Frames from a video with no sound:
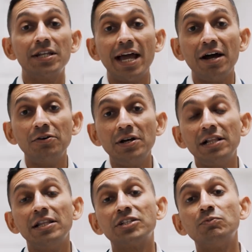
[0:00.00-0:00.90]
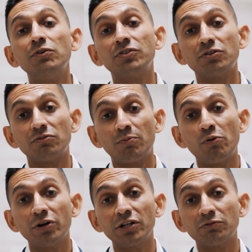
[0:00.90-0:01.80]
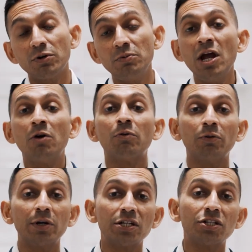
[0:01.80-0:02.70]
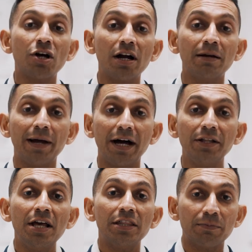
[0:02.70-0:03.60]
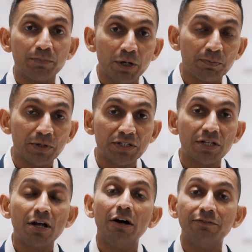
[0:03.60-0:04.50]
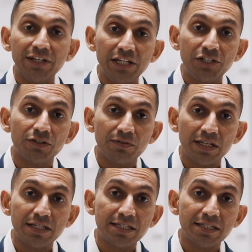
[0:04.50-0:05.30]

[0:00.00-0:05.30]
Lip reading: now let's move to the reporting room where we can talk about the purpose of each of these